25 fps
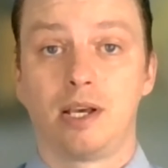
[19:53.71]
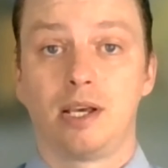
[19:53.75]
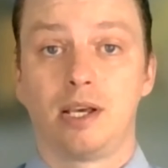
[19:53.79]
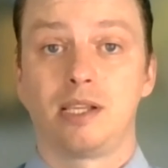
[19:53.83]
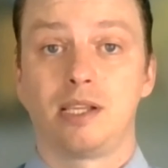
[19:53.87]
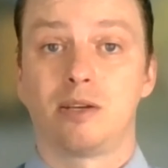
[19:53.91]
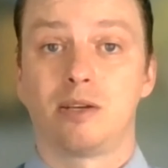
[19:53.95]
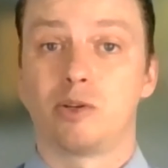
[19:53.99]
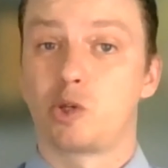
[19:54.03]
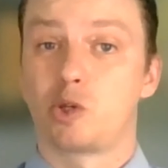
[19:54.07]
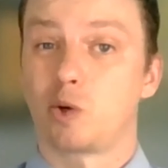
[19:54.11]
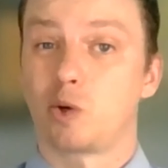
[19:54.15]

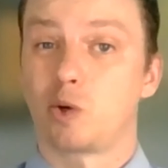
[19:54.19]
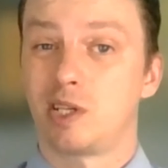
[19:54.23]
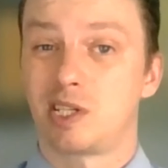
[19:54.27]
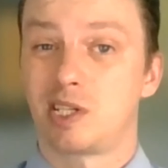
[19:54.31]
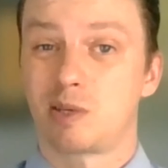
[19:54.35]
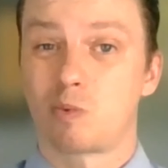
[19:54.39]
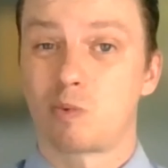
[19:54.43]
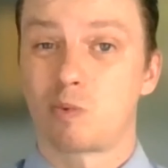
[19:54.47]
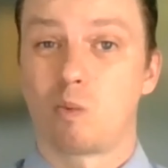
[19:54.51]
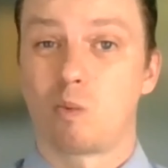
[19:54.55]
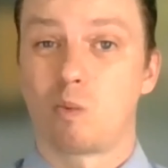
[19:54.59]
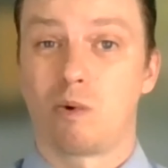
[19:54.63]
Your
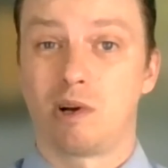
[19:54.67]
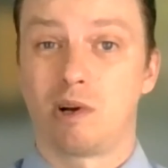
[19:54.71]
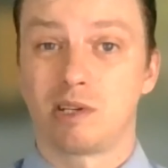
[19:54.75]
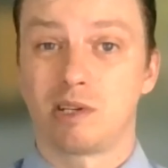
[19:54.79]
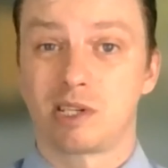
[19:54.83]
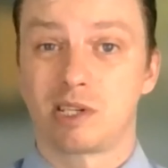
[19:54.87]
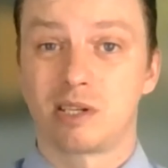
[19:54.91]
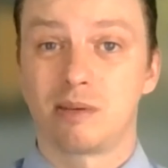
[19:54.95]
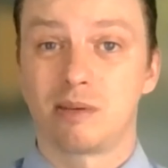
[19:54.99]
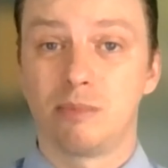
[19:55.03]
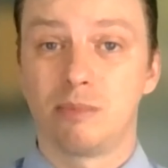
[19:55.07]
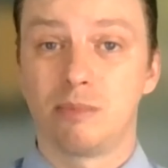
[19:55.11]
joints
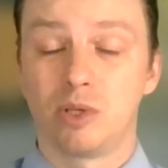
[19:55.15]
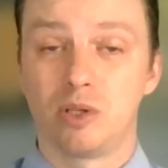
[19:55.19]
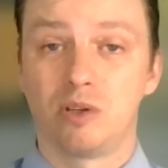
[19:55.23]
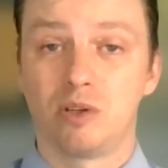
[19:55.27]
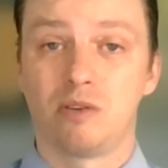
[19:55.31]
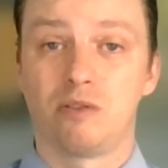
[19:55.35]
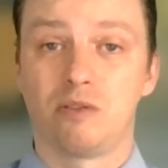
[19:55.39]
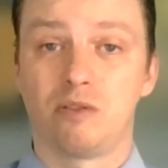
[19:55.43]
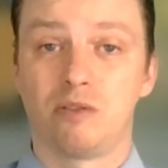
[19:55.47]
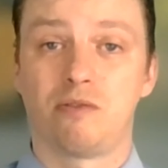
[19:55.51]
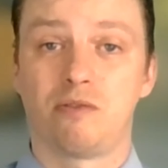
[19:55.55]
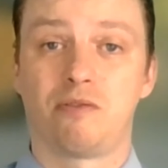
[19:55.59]
want to
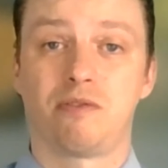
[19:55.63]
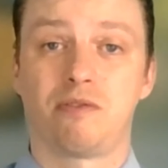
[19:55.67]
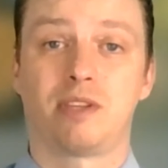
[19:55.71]
move.